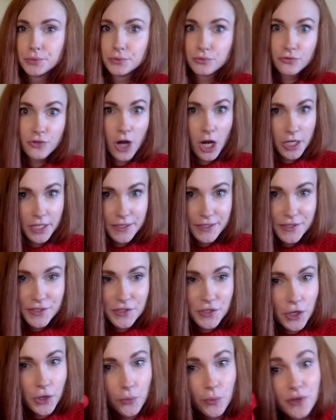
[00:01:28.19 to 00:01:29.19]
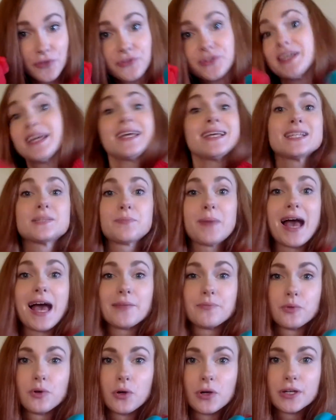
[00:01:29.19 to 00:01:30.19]
Right, so with these
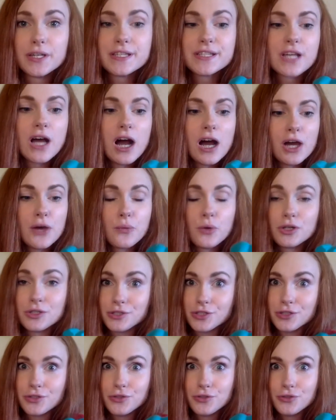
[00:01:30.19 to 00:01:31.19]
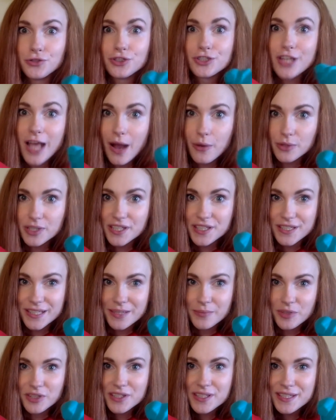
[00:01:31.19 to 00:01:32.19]
bad boys, I want to do shower
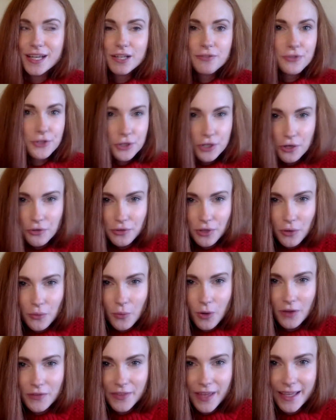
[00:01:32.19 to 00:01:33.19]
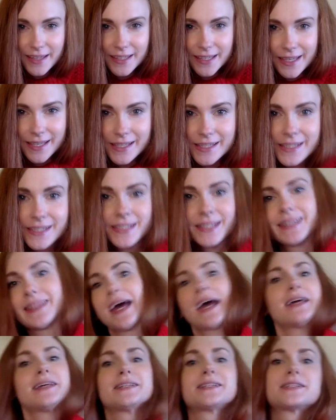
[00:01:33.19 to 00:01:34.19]
steamers. If you don't know what that is
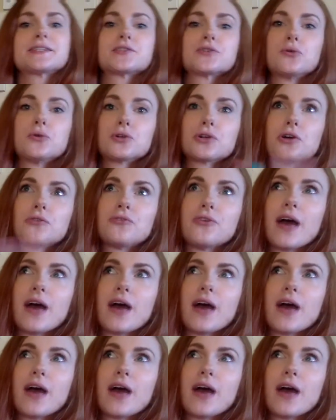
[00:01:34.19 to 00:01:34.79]
sort of